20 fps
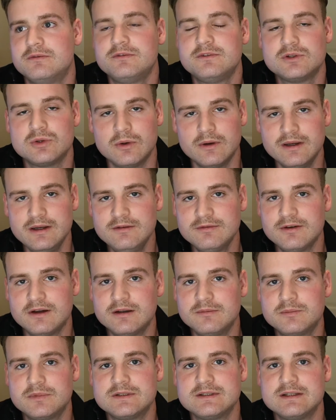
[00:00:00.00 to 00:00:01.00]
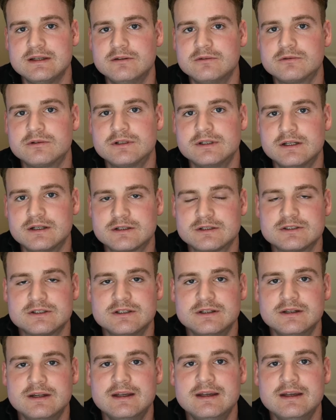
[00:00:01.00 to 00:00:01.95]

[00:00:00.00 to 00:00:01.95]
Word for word: 25% reduction